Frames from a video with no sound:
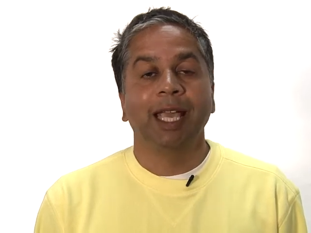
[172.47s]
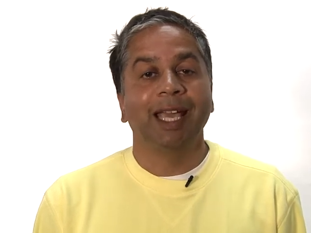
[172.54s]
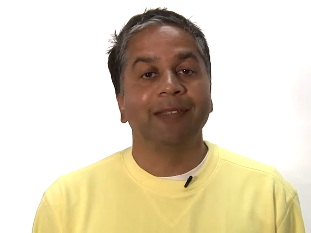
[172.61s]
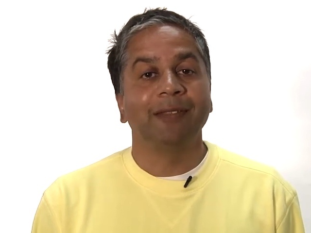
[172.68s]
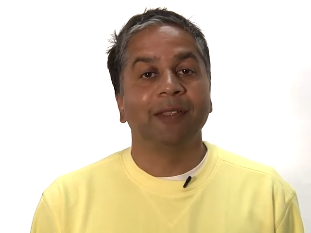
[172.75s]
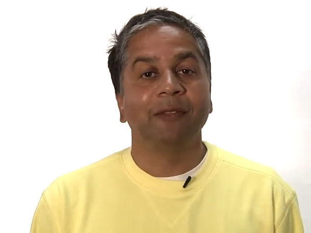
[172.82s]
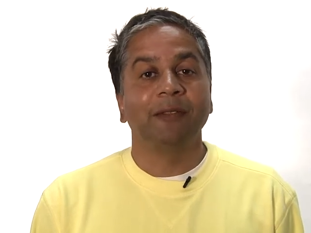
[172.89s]

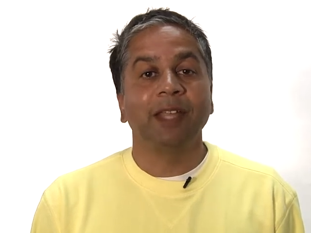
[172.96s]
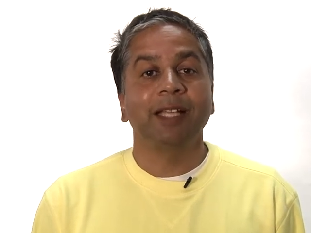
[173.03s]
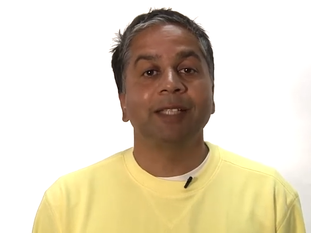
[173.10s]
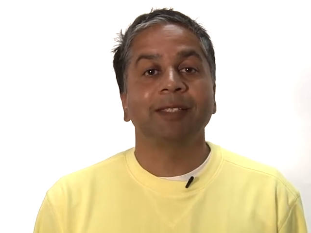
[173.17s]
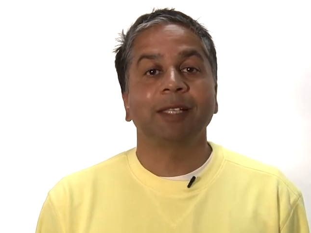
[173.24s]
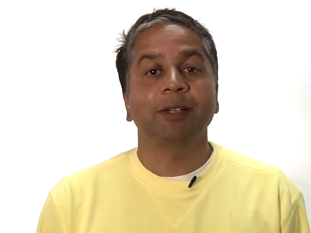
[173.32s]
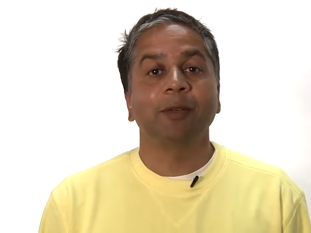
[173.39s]
and the
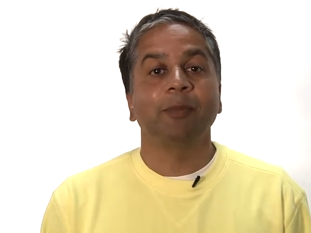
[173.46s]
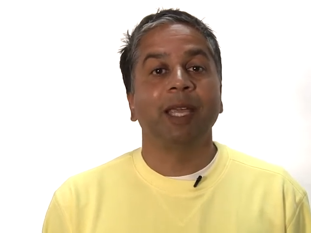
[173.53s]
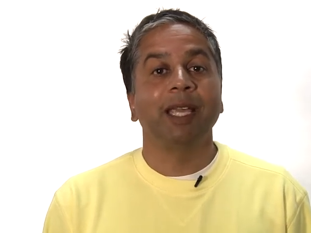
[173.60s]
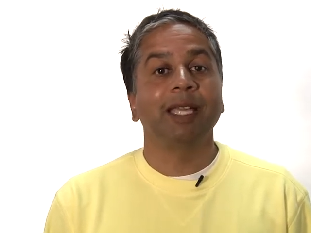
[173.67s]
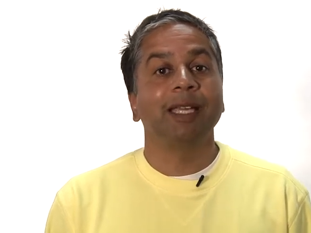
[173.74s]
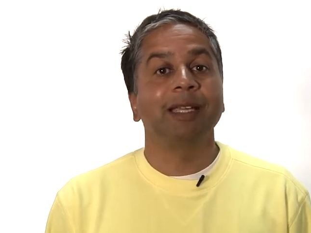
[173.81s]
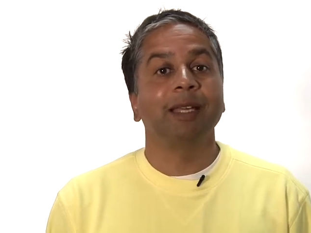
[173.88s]
things that are
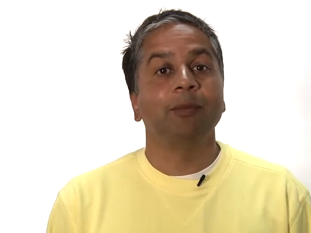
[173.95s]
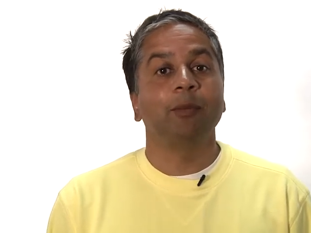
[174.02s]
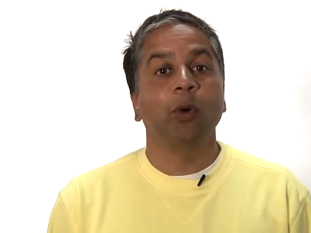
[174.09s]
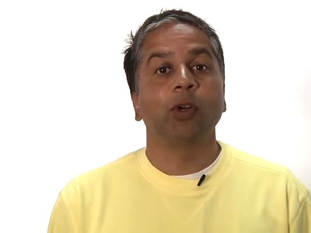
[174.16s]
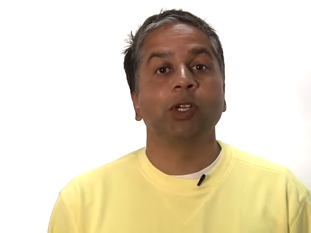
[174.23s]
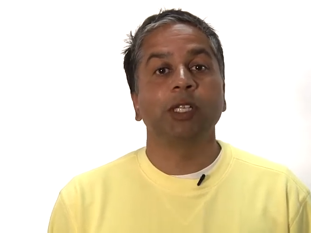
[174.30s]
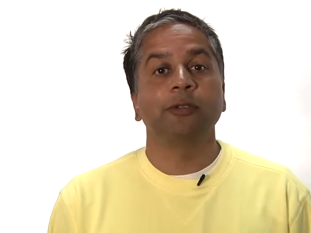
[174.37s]
making it
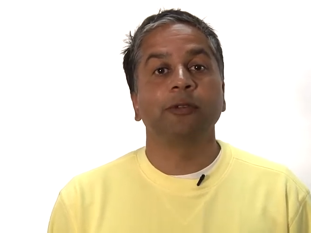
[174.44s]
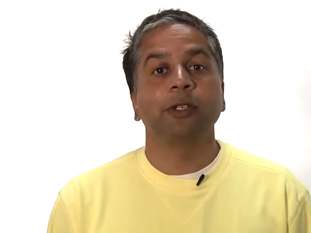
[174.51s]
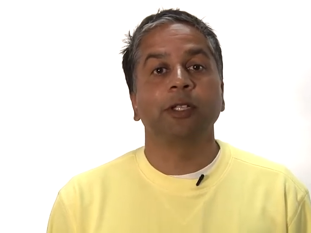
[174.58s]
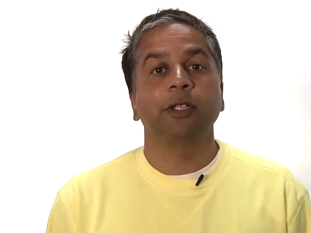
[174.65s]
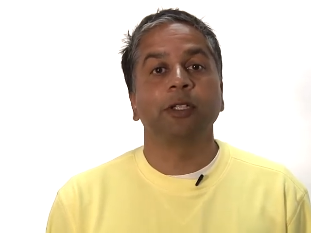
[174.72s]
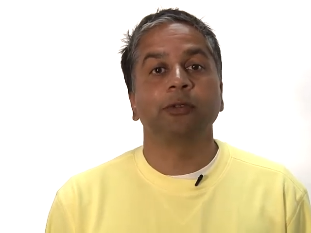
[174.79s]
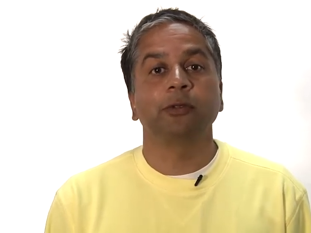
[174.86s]
more
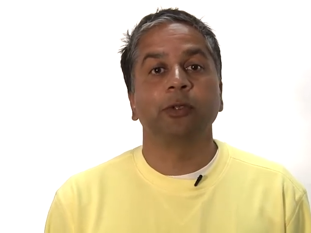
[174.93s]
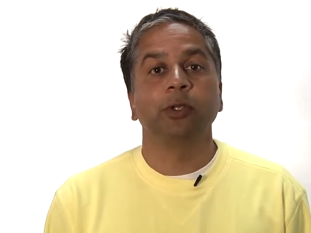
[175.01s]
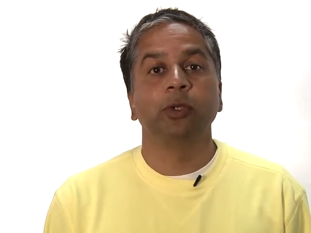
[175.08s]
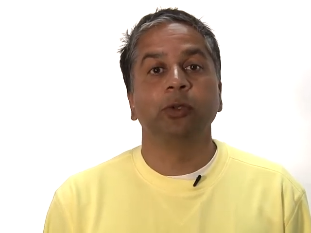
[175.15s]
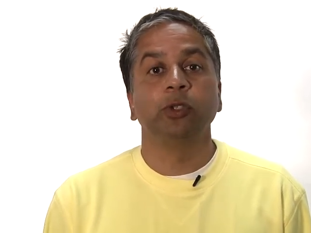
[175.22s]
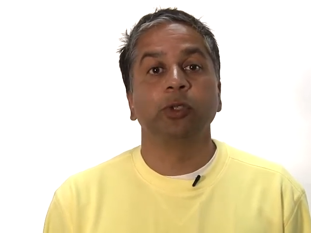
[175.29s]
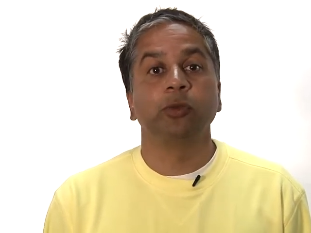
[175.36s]
difficult for
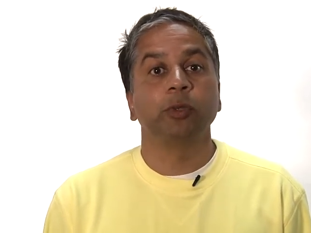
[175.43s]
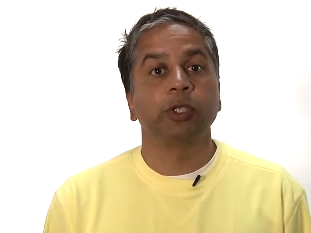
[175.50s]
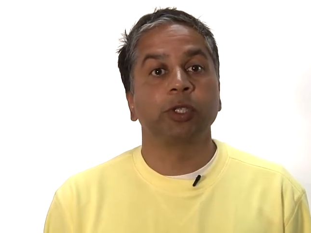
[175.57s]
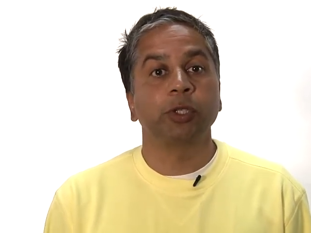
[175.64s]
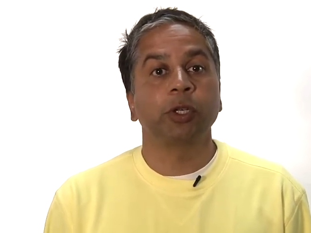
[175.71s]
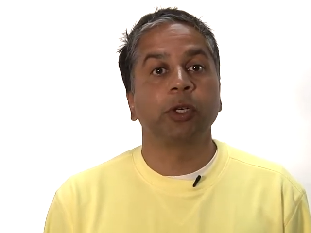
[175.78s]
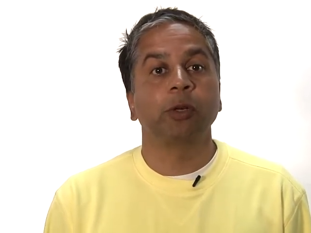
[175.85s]
you to
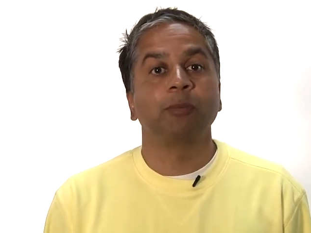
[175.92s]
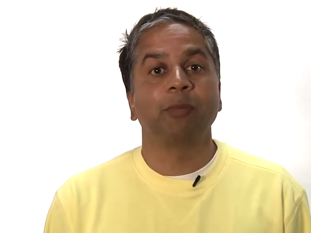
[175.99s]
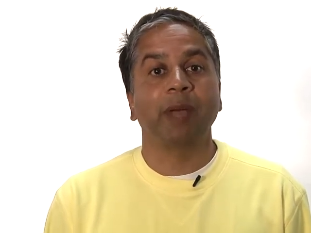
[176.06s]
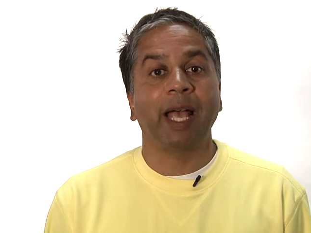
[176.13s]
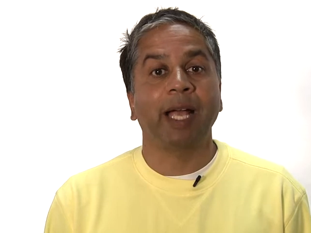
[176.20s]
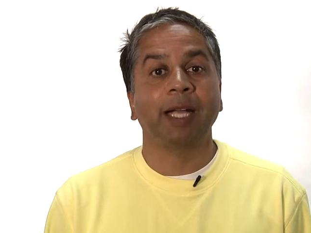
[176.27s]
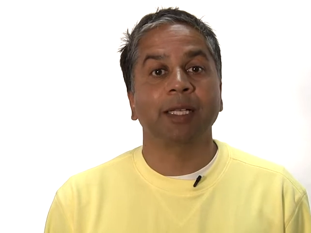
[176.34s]
return
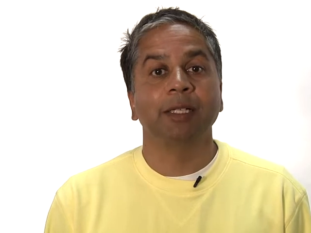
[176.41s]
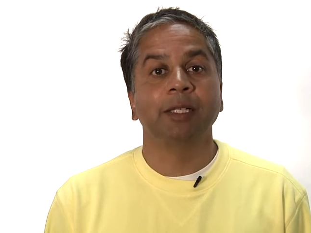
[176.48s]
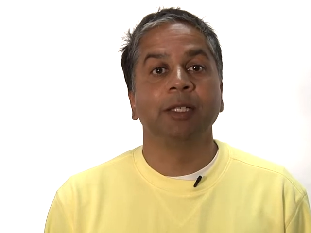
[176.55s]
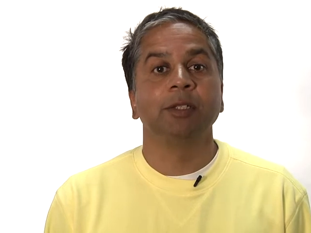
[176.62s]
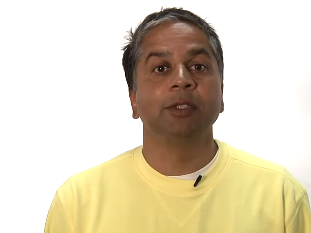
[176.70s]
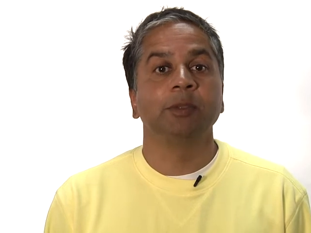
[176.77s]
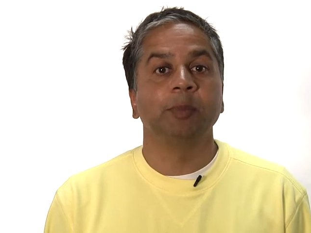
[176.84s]
back
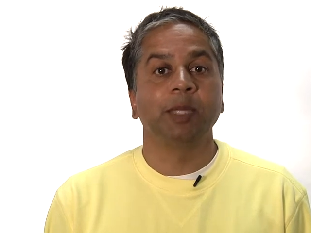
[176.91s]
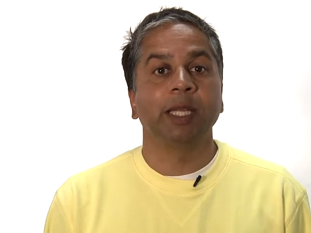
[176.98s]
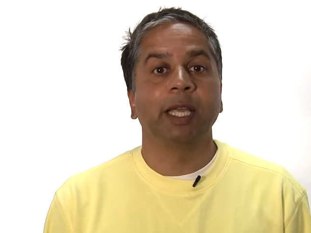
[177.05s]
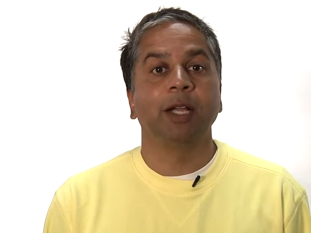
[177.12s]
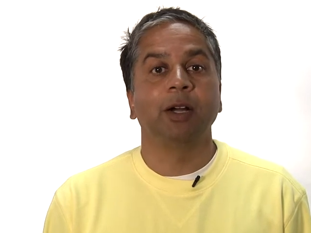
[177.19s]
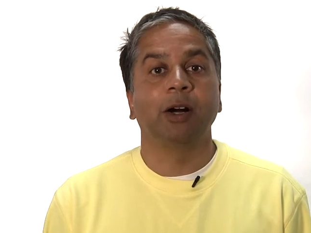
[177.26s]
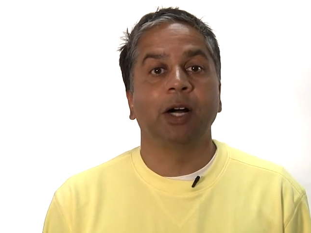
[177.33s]
to
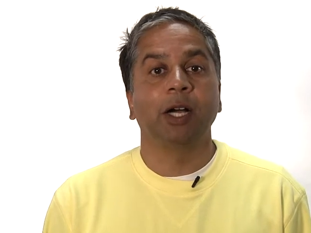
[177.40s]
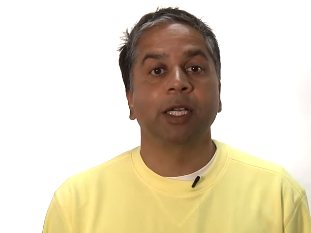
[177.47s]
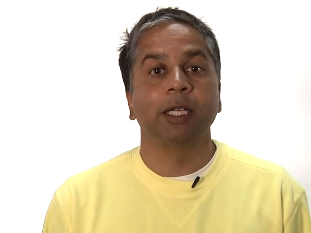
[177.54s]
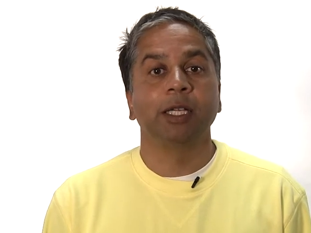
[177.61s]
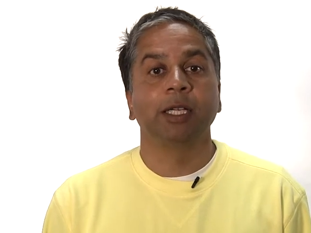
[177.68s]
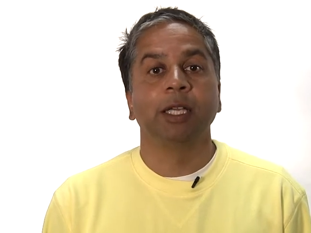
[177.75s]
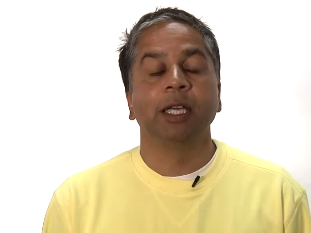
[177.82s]
playing
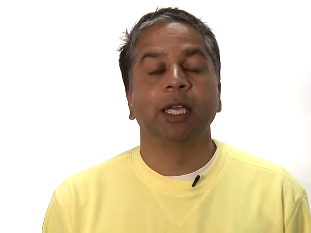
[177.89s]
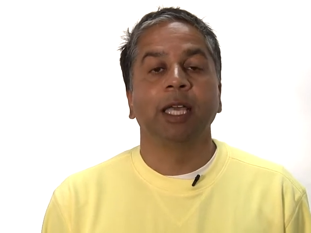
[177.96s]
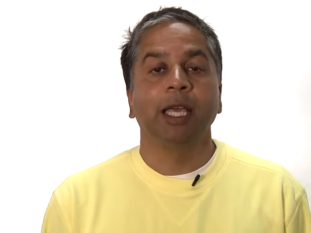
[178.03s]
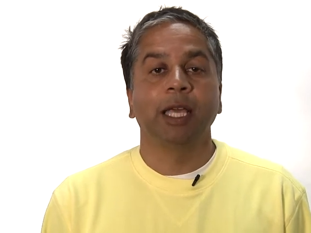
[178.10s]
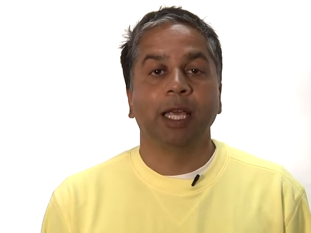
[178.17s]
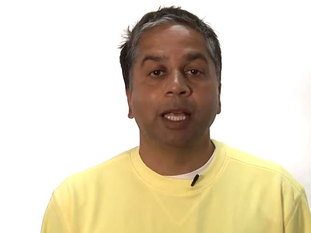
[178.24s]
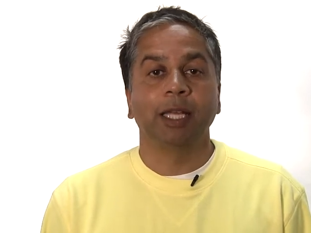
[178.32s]
hockey
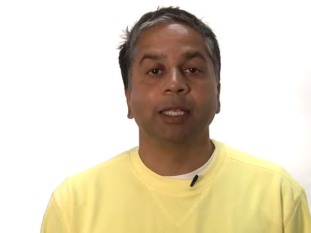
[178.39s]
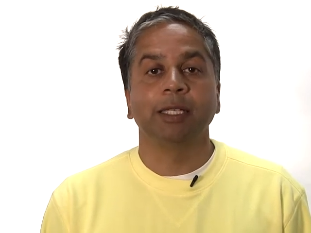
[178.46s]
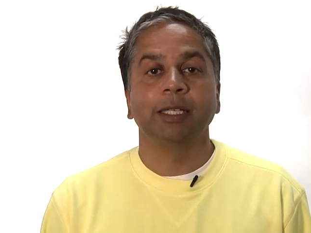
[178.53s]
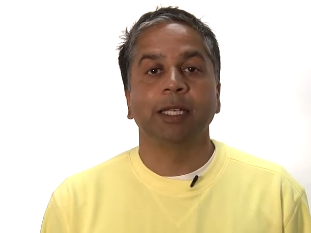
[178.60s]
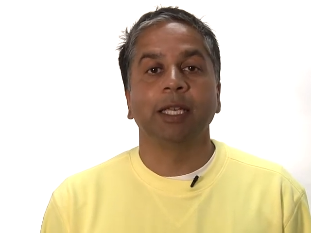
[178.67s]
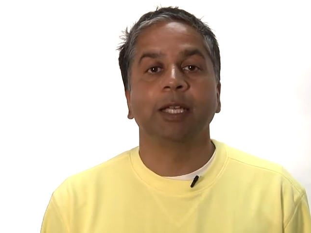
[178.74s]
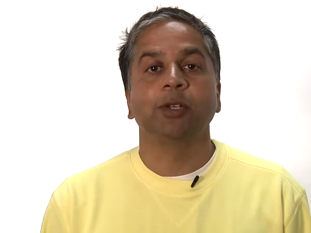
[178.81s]
and
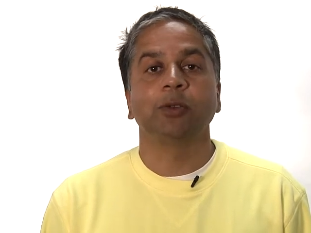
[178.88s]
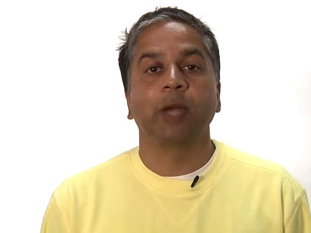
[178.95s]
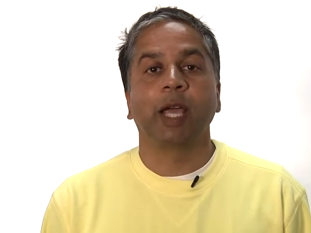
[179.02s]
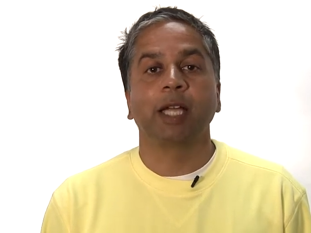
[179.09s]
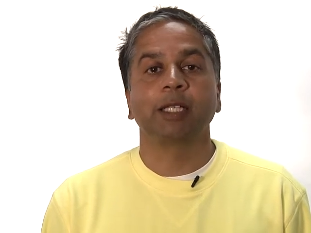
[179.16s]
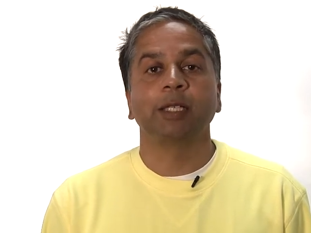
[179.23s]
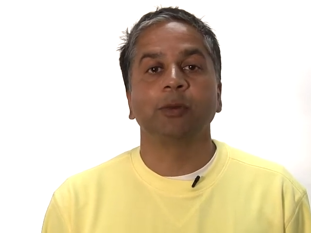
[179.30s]

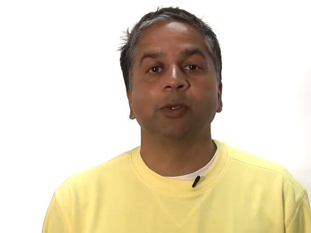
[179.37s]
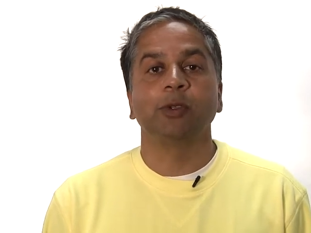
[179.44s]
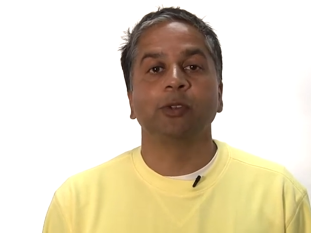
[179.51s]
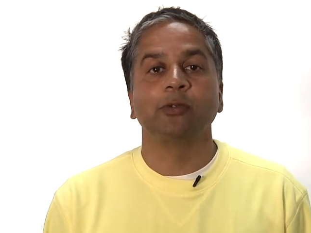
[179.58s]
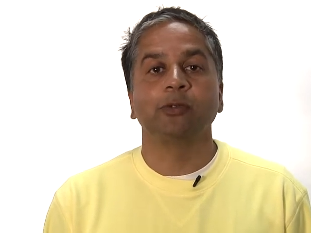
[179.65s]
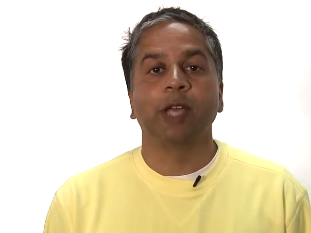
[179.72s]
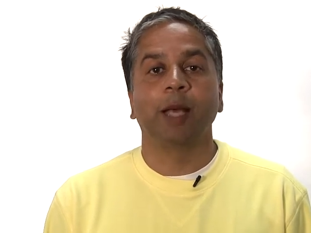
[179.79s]
interacting
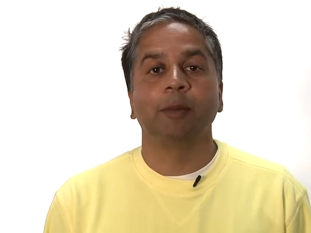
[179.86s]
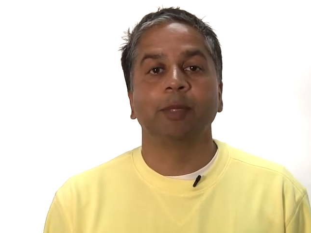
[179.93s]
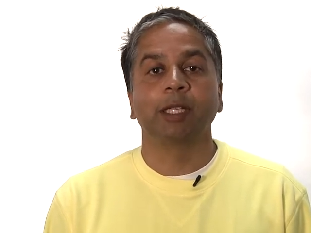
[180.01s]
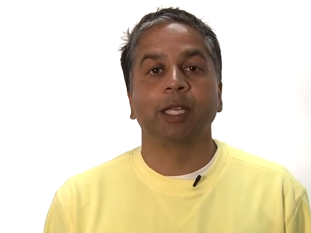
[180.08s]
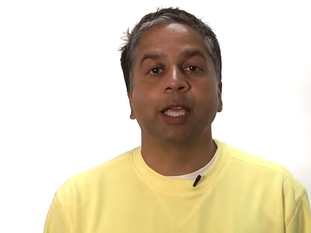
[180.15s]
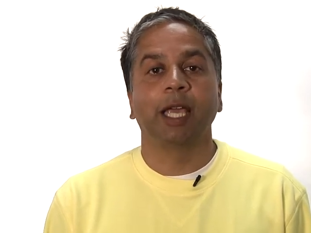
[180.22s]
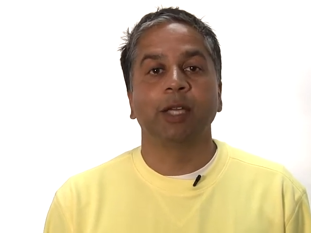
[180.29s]
with your
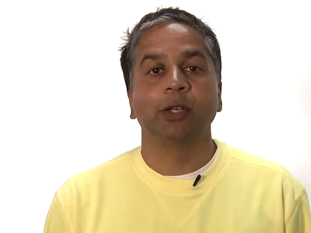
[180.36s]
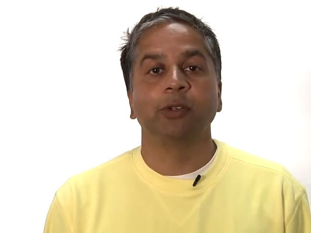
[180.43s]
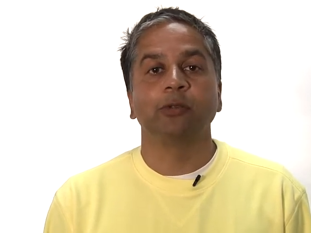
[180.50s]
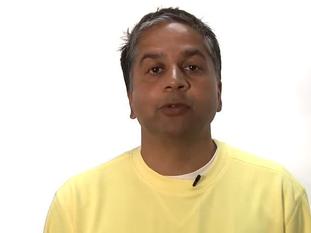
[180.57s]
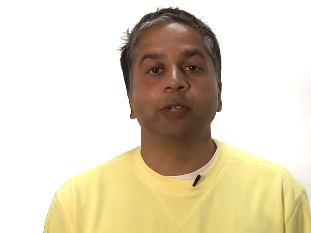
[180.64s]
family and your